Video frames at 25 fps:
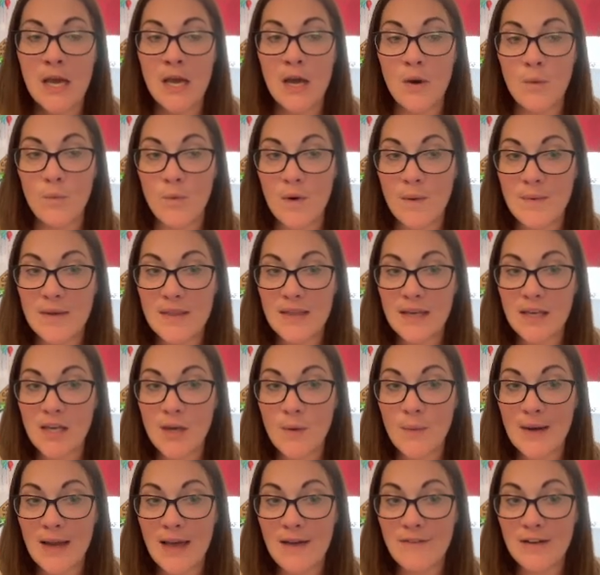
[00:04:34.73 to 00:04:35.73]
When we then
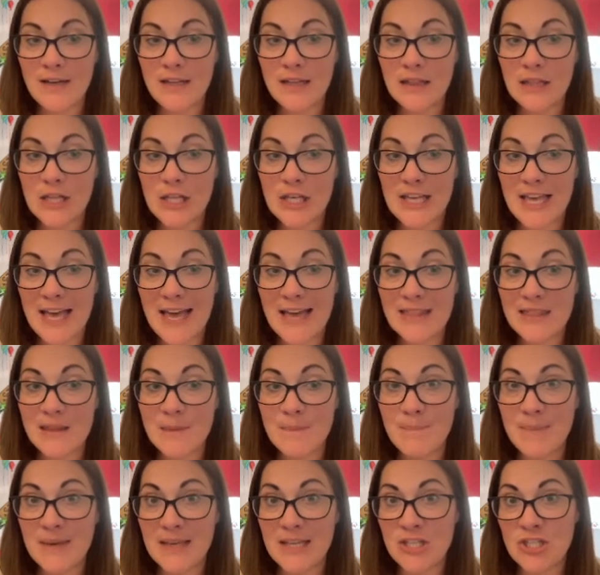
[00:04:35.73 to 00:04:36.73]
go and have a little look at the
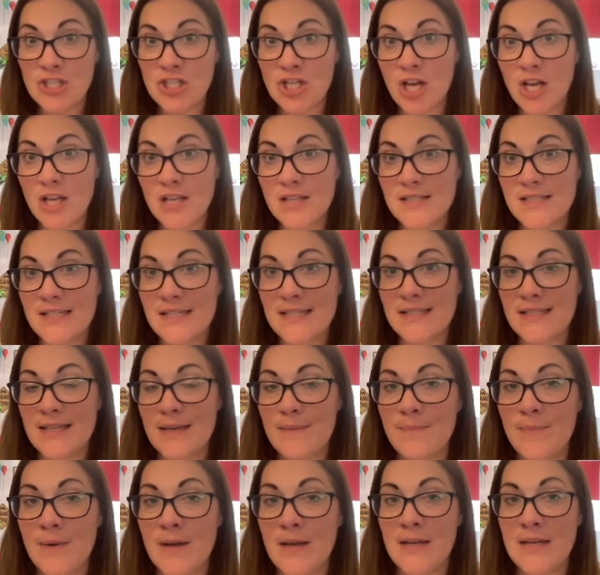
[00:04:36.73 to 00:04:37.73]
big chances
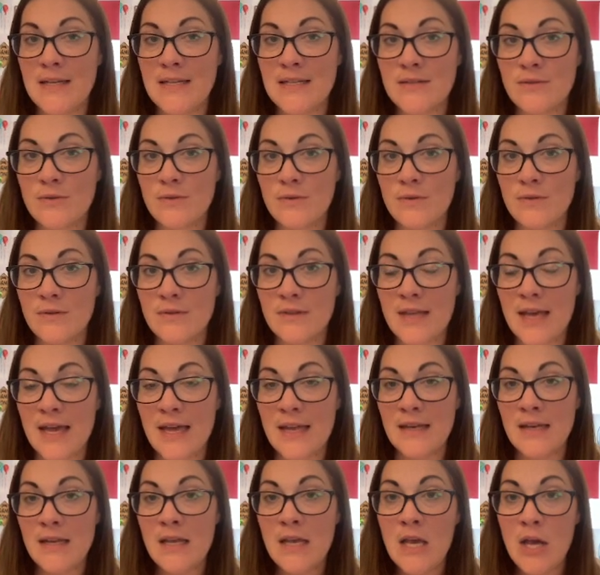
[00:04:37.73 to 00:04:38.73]
that Burnley scored
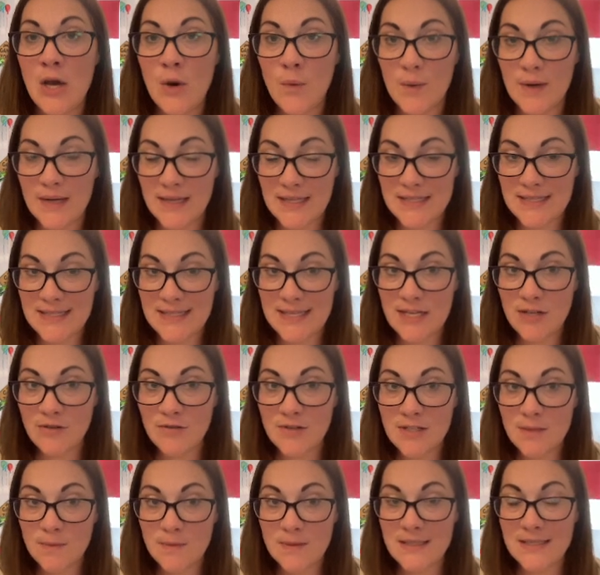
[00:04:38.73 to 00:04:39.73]
then, we can see
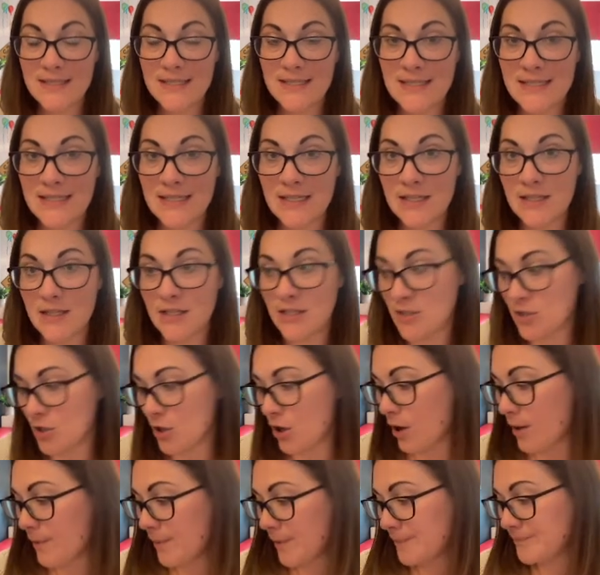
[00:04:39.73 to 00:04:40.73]
Chris Wood sitting at the
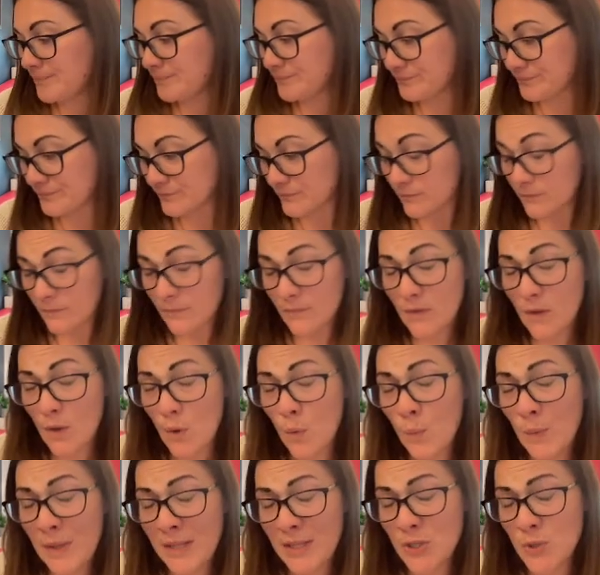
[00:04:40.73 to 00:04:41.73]
top
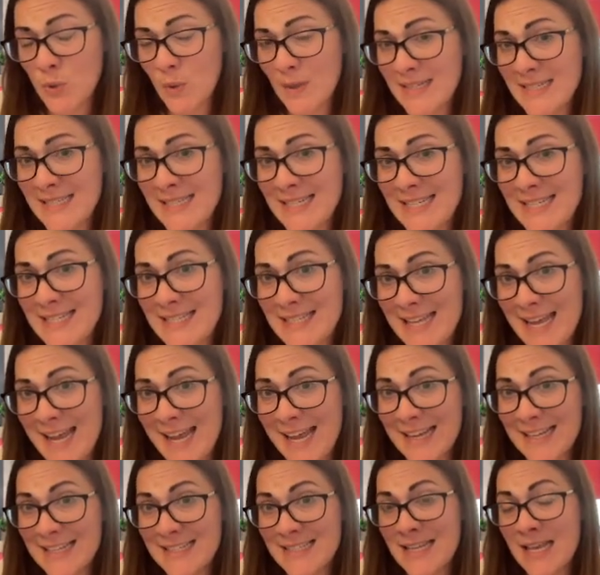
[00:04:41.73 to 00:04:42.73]
with
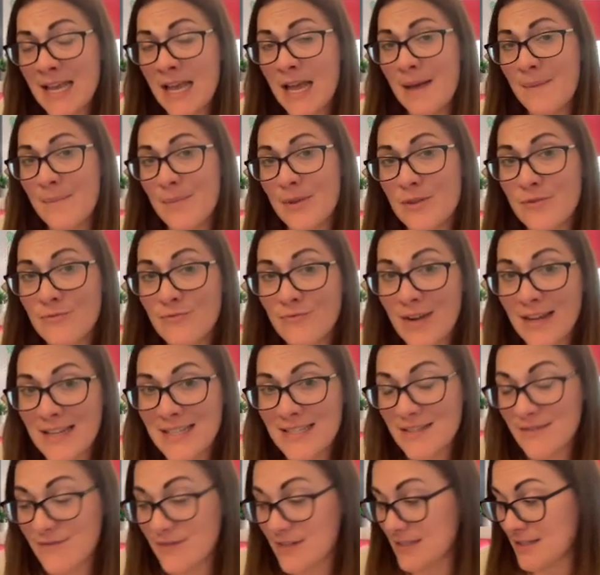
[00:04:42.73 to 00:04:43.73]
26, but the
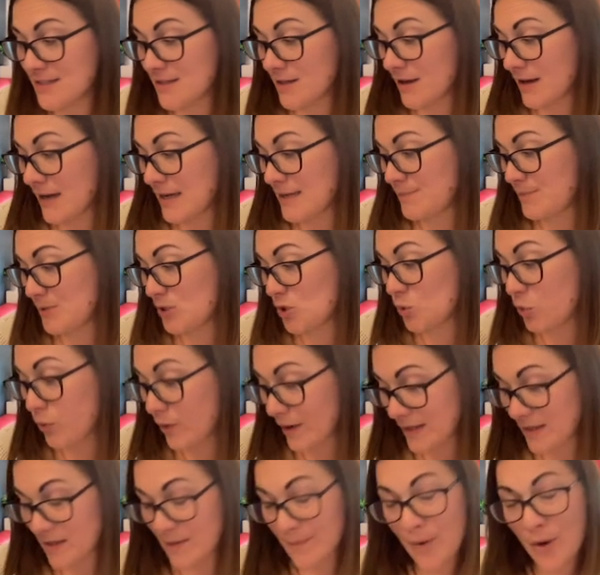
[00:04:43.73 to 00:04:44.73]
rest of the side
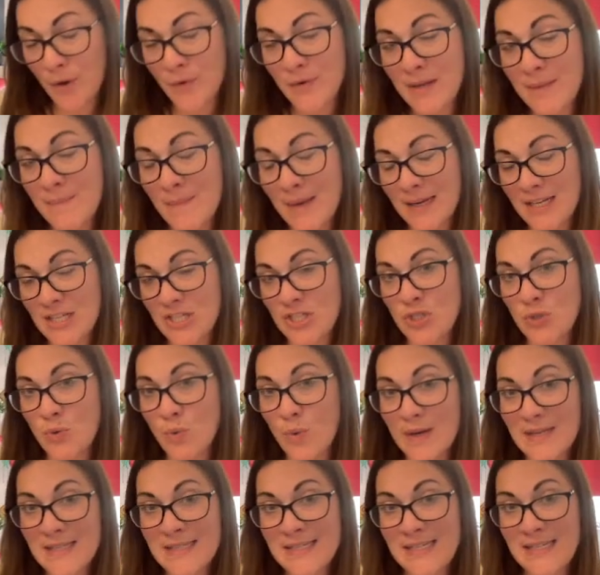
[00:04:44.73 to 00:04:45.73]
between them only managed
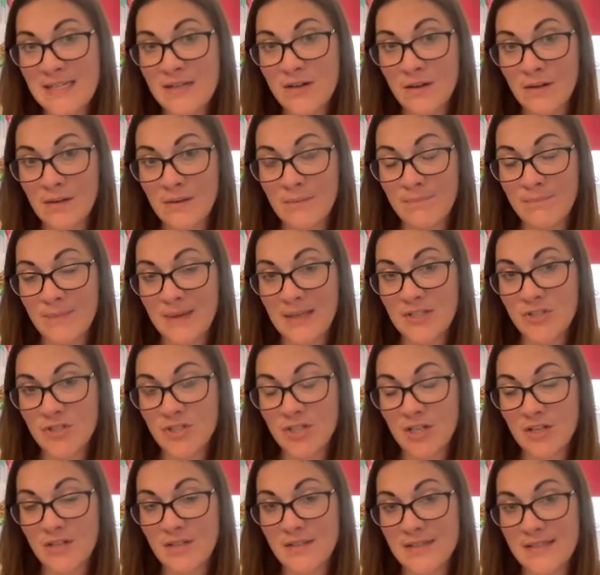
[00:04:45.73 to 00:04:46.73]
29 big
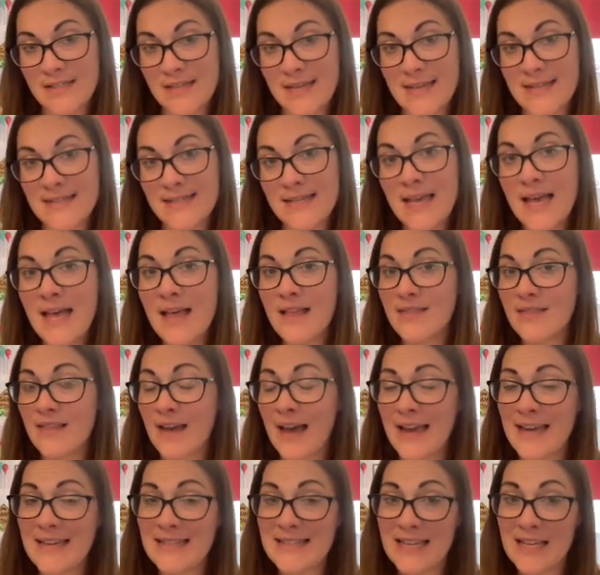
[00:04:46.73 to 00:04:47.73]
chances.
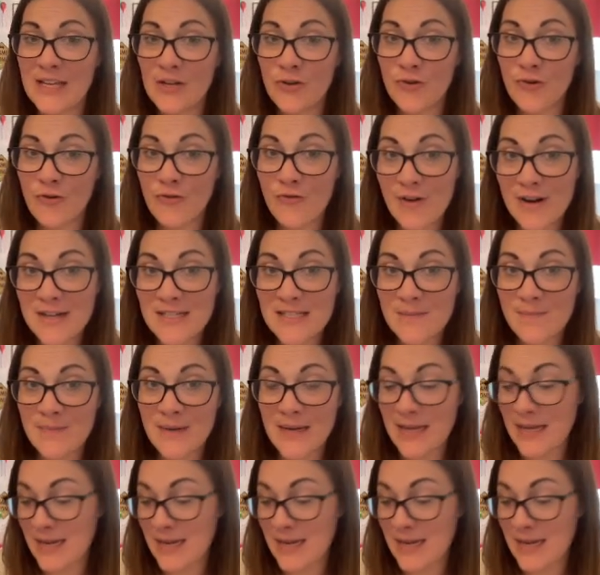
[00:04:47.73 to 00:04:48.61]
That is incredibly